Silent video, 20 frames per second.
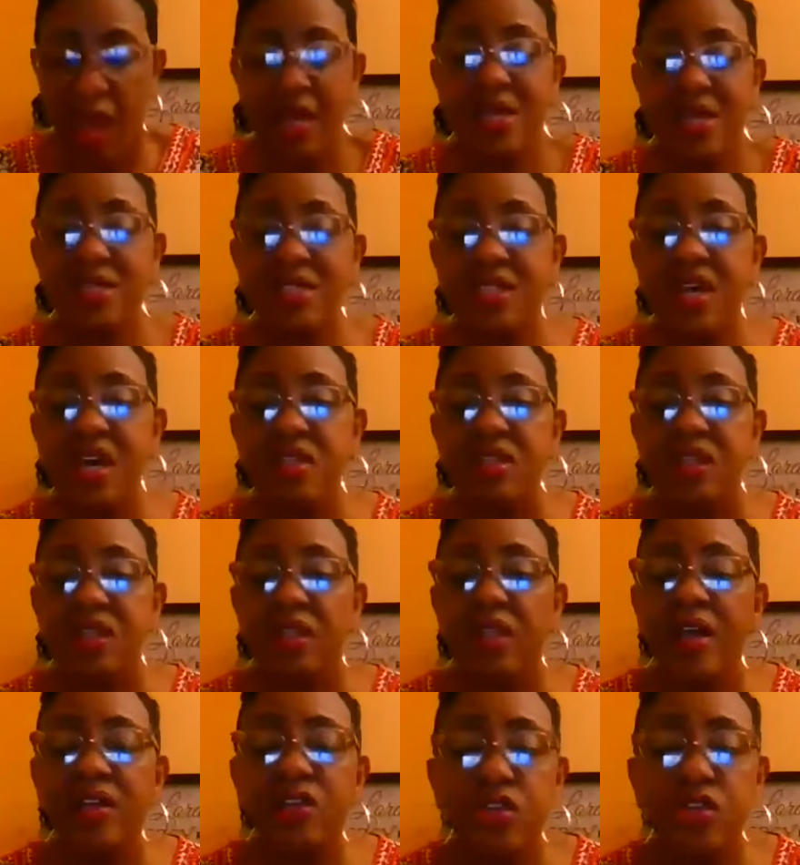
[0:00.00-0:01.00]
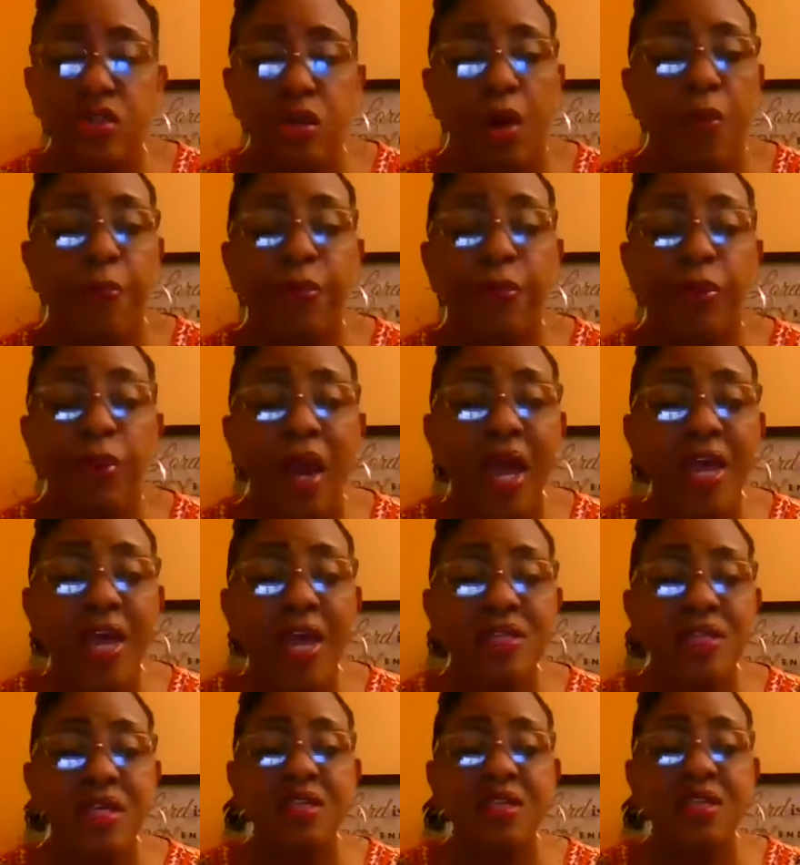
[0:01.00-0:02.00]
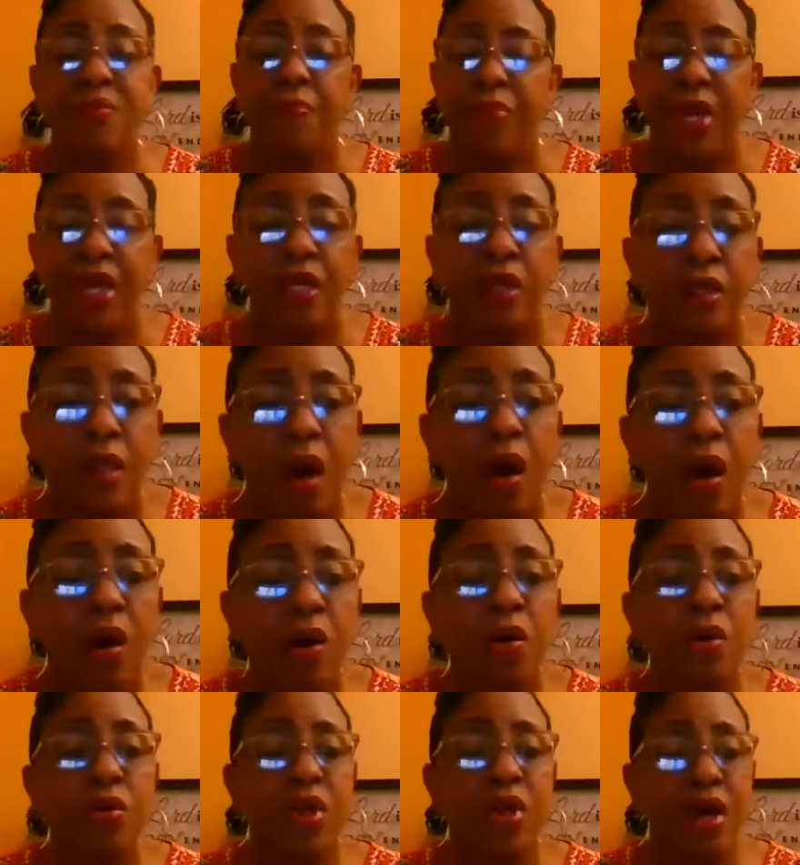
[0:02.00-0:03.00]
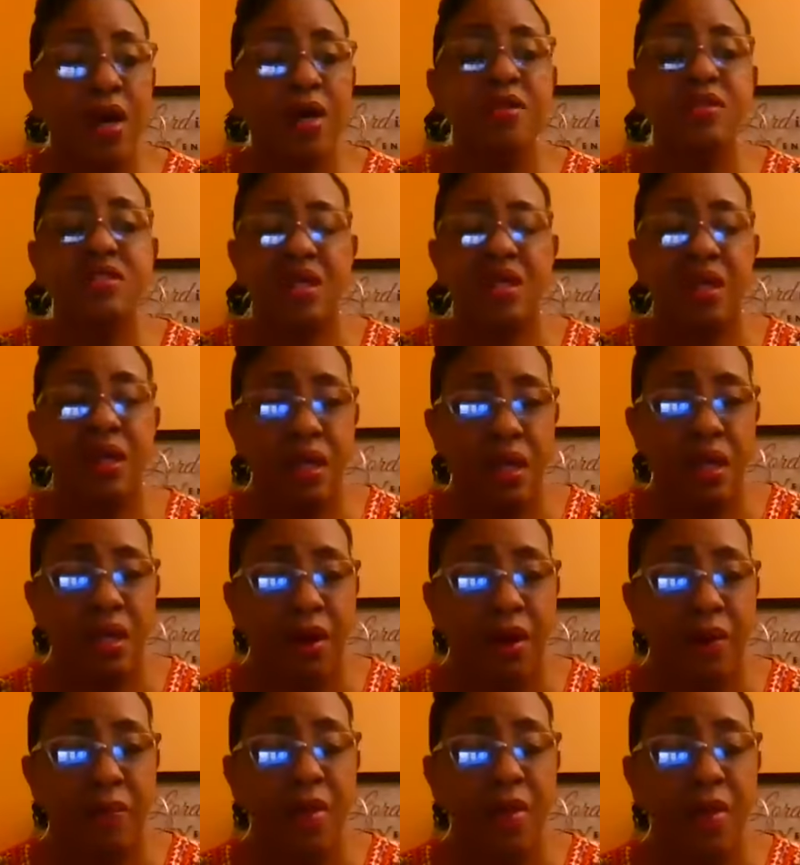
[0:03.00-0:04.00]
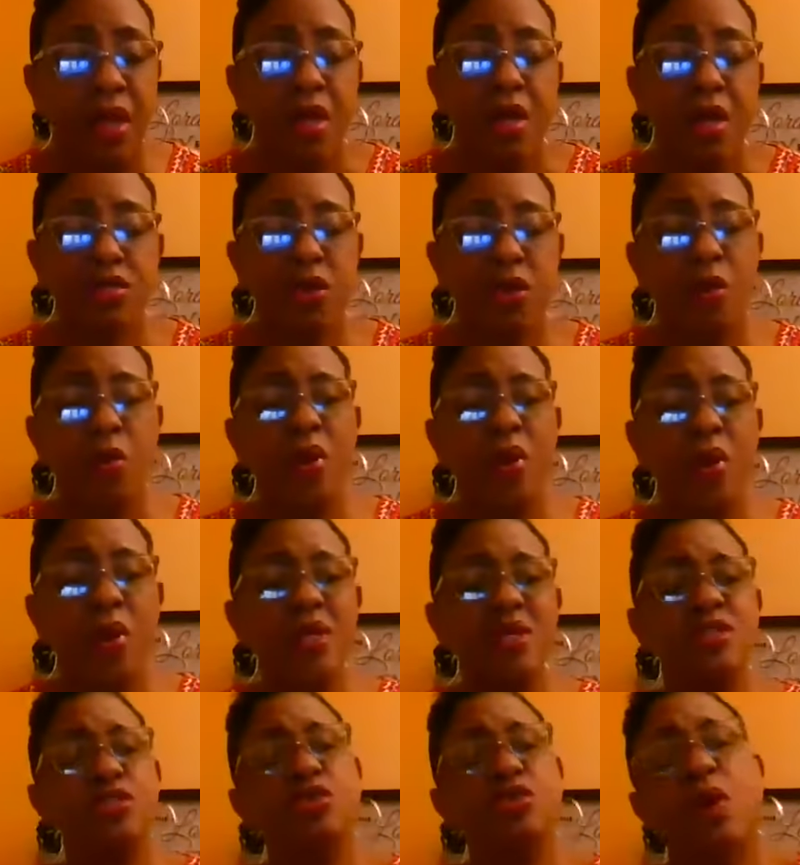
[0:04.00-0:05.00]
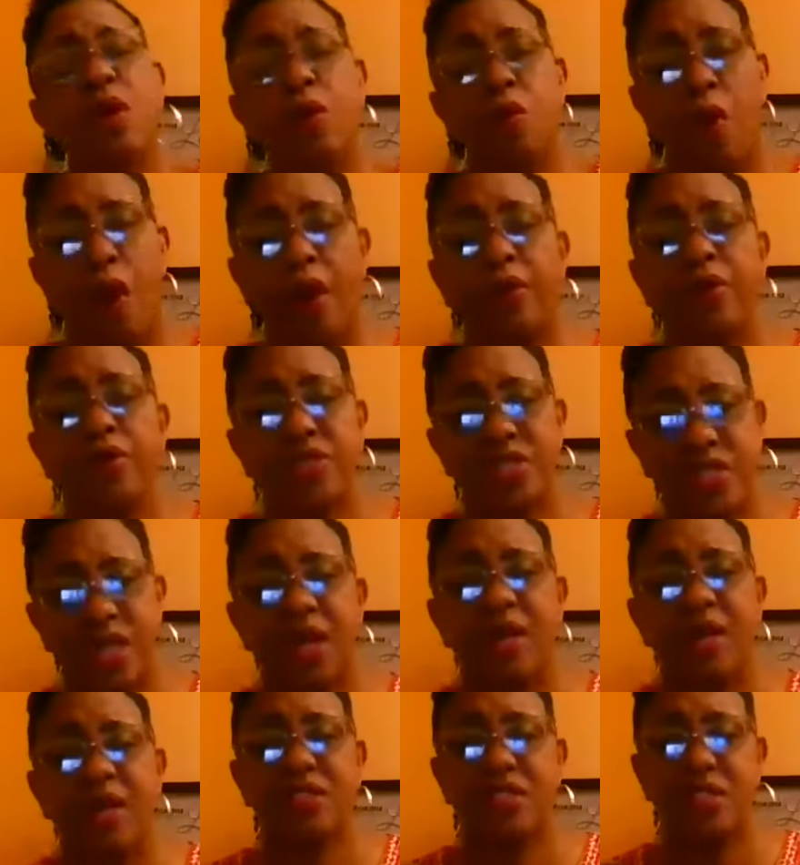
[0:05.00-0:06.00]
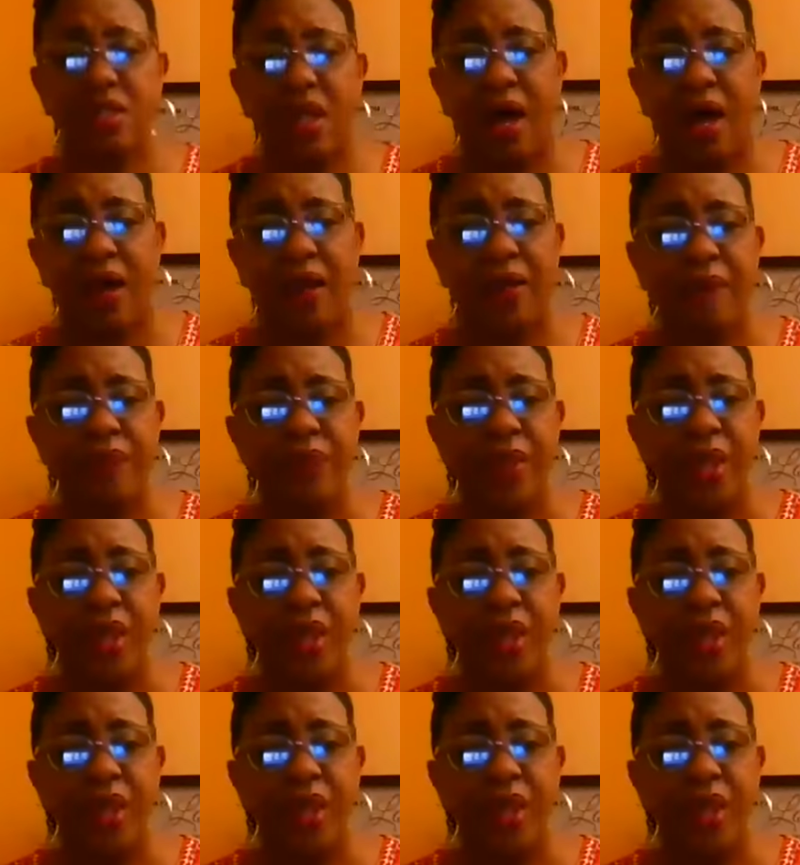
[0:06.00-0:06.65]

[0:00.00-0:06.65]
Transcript: And it says, Let your praises be known unto him so, what is the Joy Walker saying tonight?